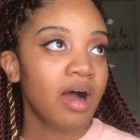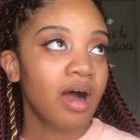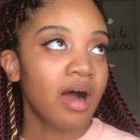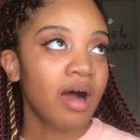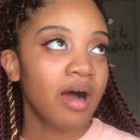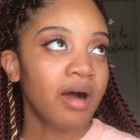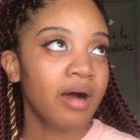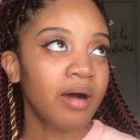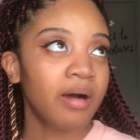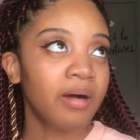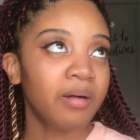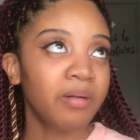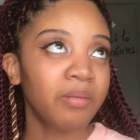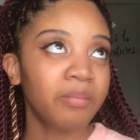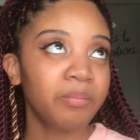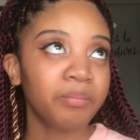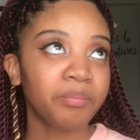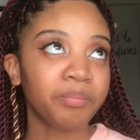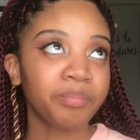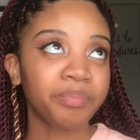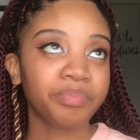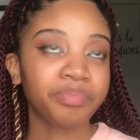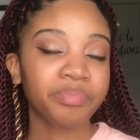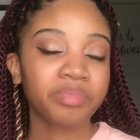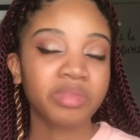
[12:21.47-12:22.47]

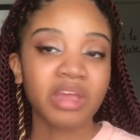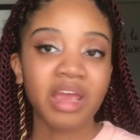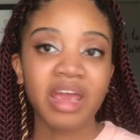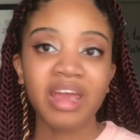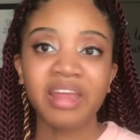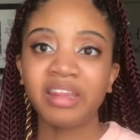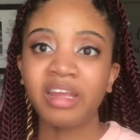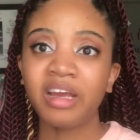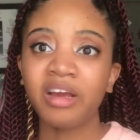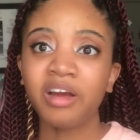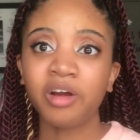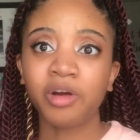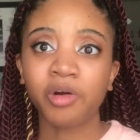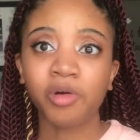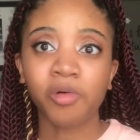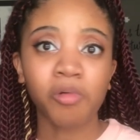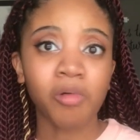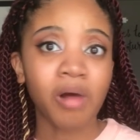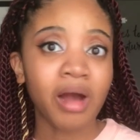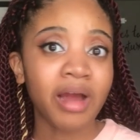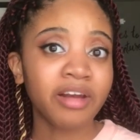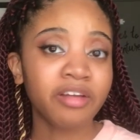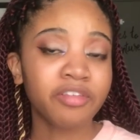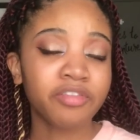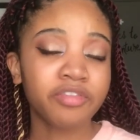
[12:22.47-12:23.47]
Um, and there are
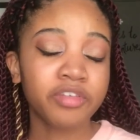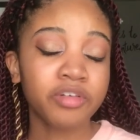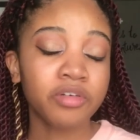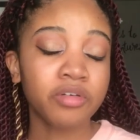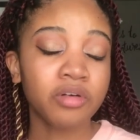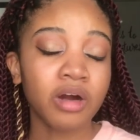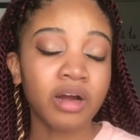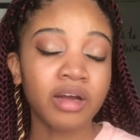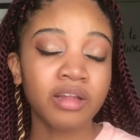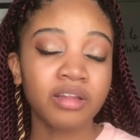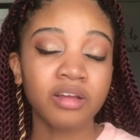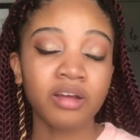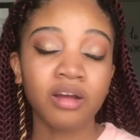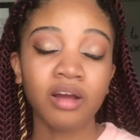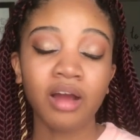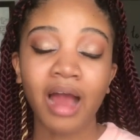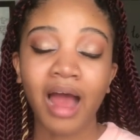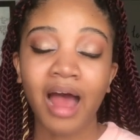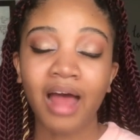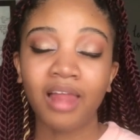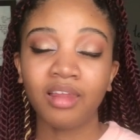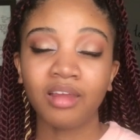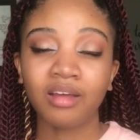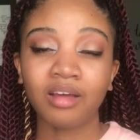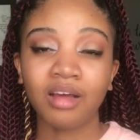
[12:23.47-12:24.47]
quite a few other
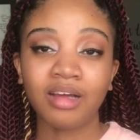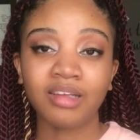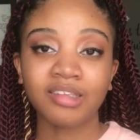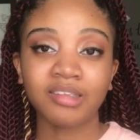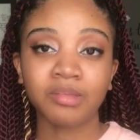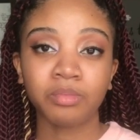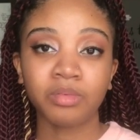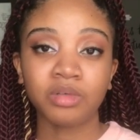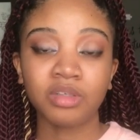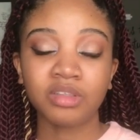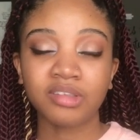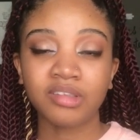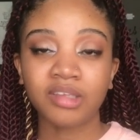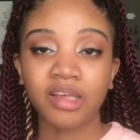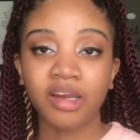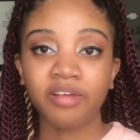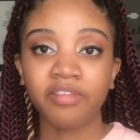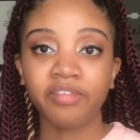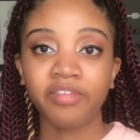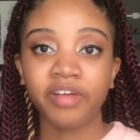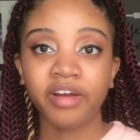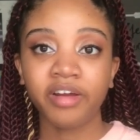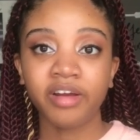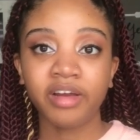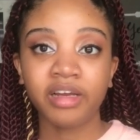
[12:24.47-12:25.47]
Holocaust books that are
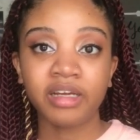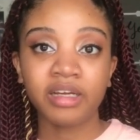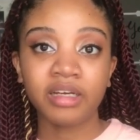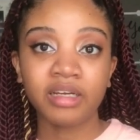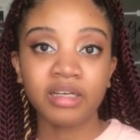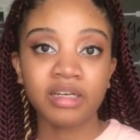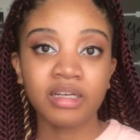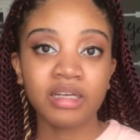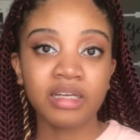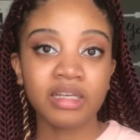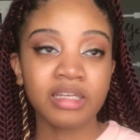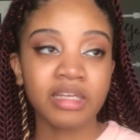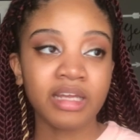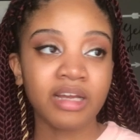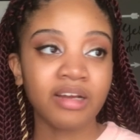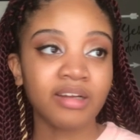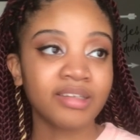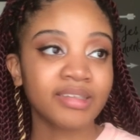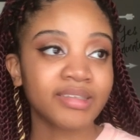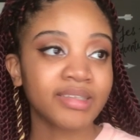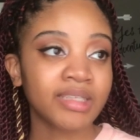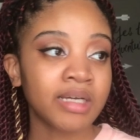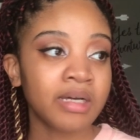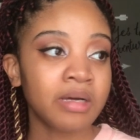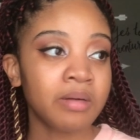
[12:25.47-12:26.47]
very good.
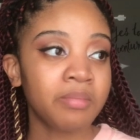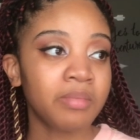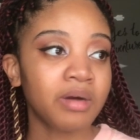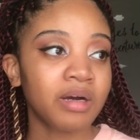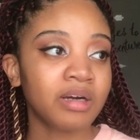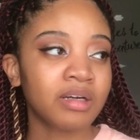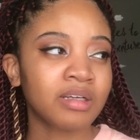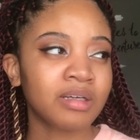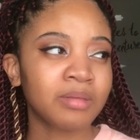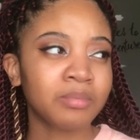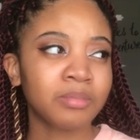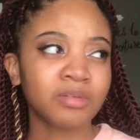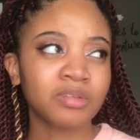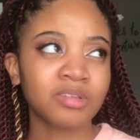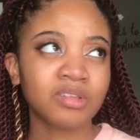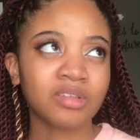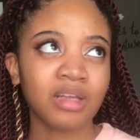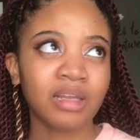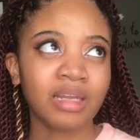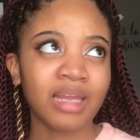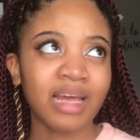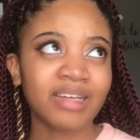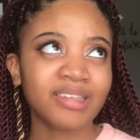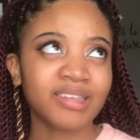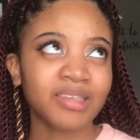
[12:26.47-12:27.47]
There's um, a couple
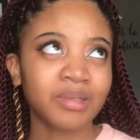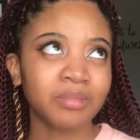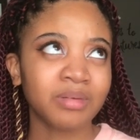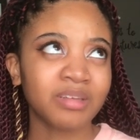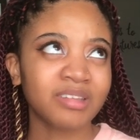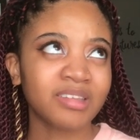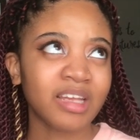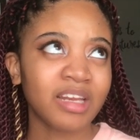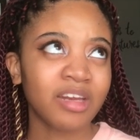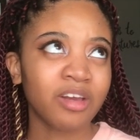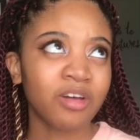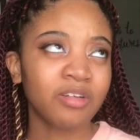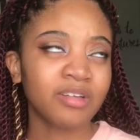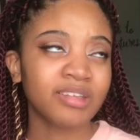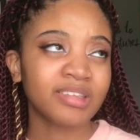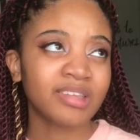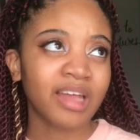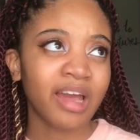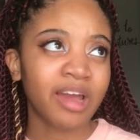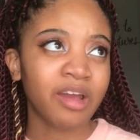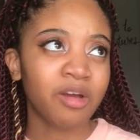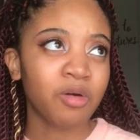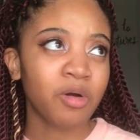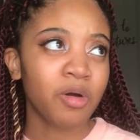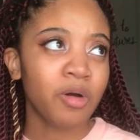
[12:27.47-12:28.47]
scholastic books. I know it's
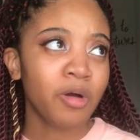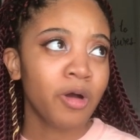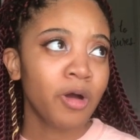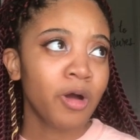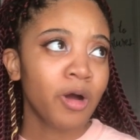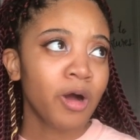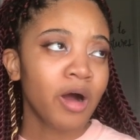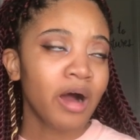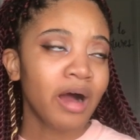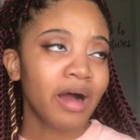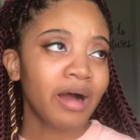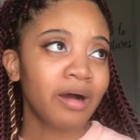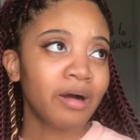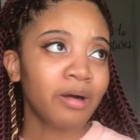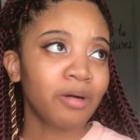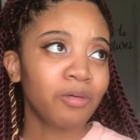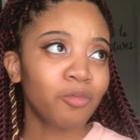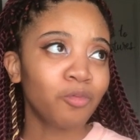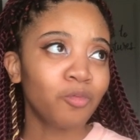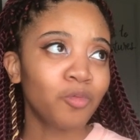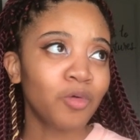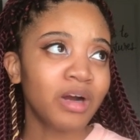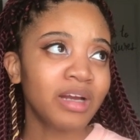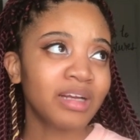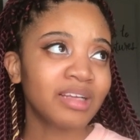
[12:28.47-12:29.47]
like uh,
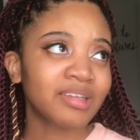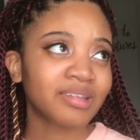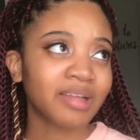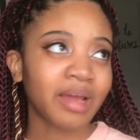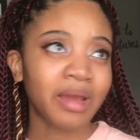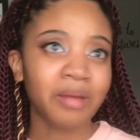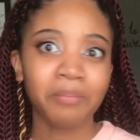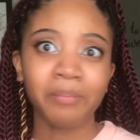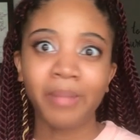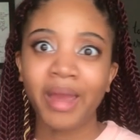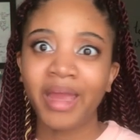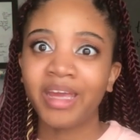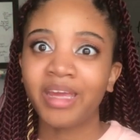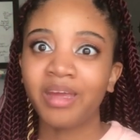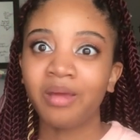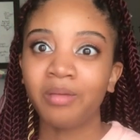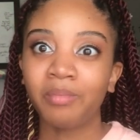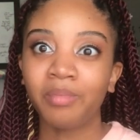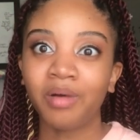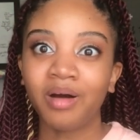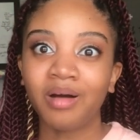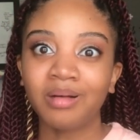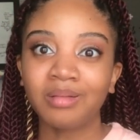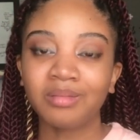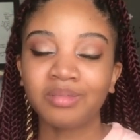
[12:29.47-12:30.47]
one is like Making
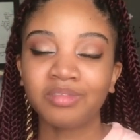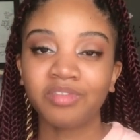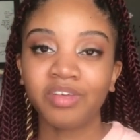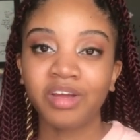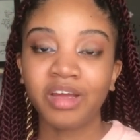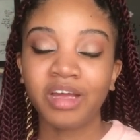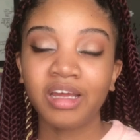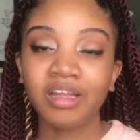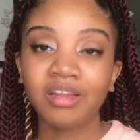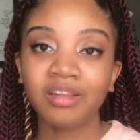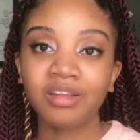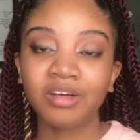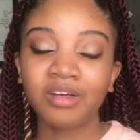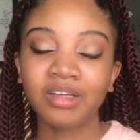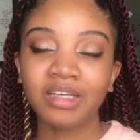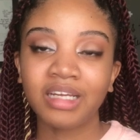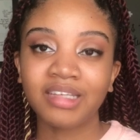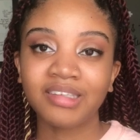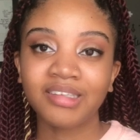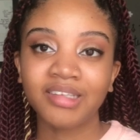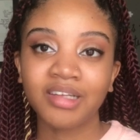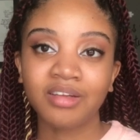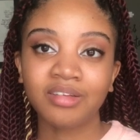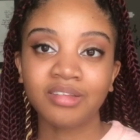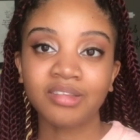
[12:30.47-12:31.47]
Bombs for Hitler
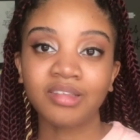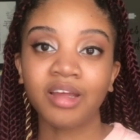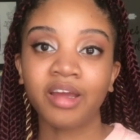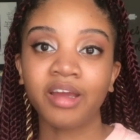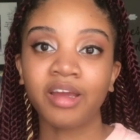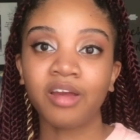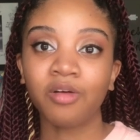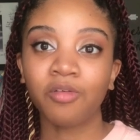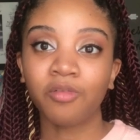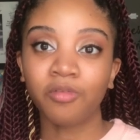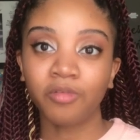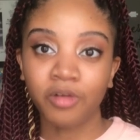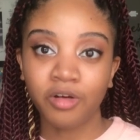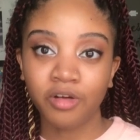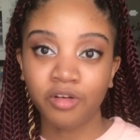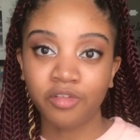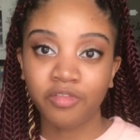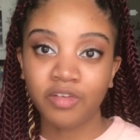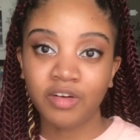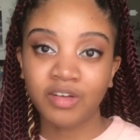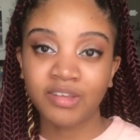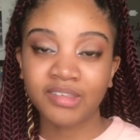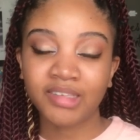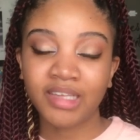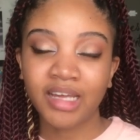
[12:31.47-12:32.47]
that tells like a real
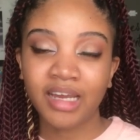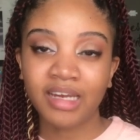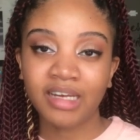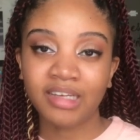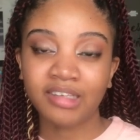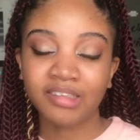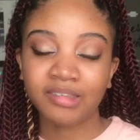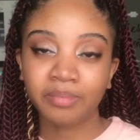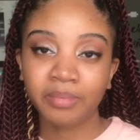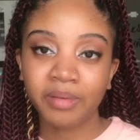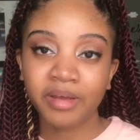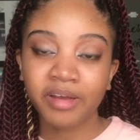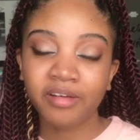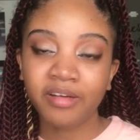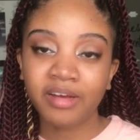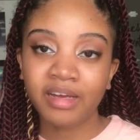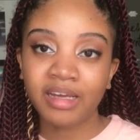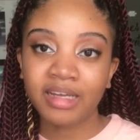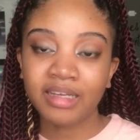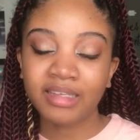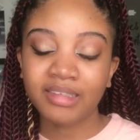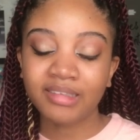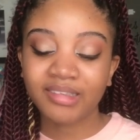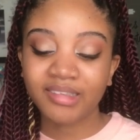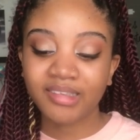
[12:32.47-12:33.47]
firsthand
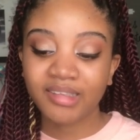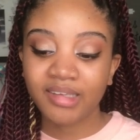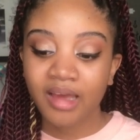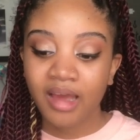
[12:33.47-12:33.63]
experience.